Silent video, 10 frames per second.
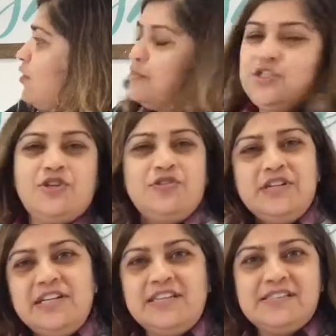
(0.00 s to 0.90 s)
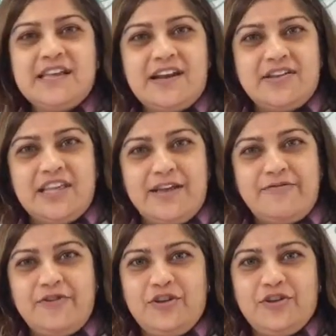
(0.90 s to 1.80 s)
the opportunities that are there
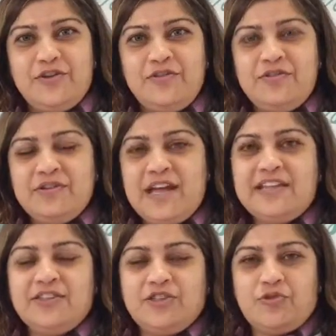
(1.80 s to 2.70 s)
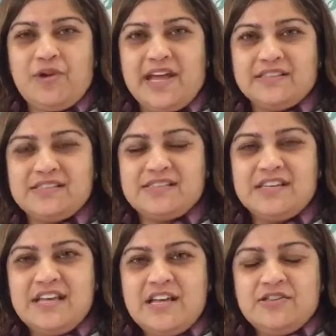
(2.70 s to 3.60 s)
for you and the threats?
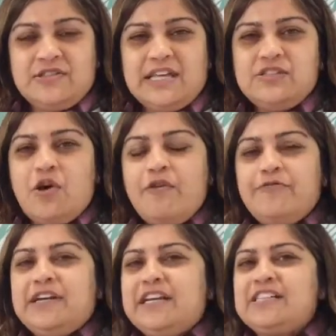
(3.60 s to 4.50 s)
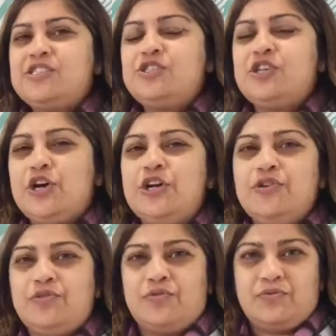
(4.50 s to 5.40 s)
So that's often an
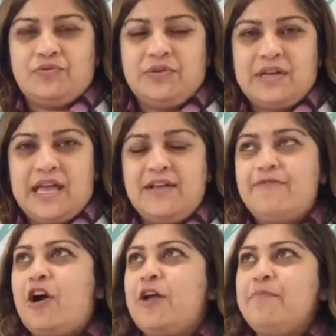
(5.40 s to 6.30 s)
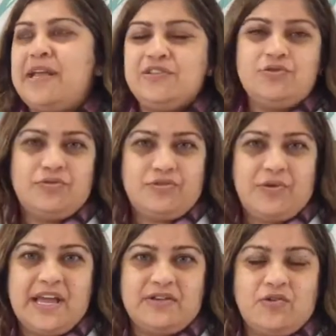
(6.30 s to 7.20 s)
external environmental
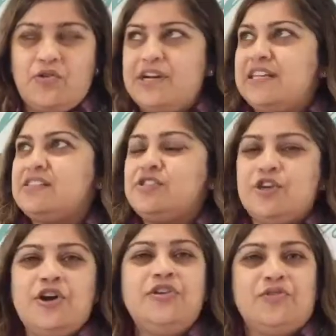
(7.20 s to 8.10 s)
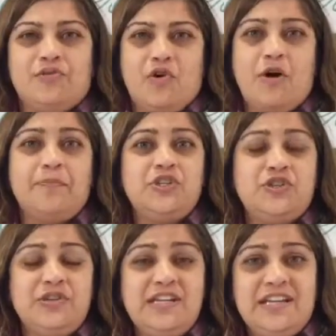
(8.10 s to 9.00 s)
threat or an external
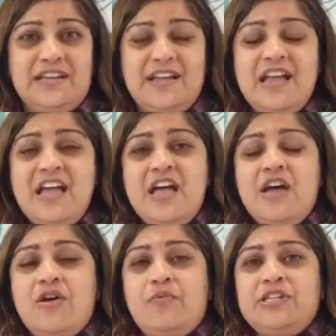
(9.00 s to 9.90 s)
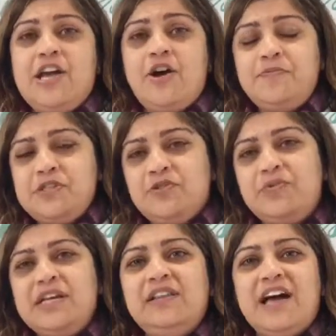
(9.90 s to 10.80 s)
opportunity, which helps you
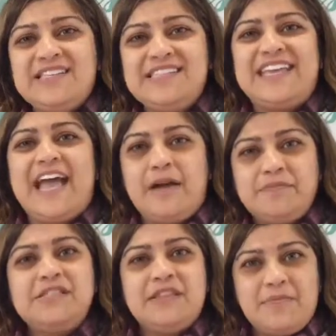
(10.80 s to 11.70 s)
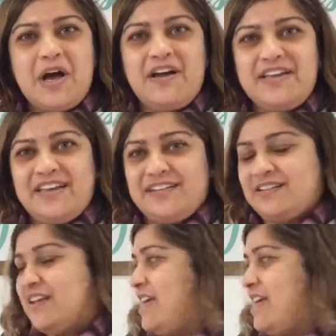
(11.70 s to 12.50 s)
realize the gaps in the market.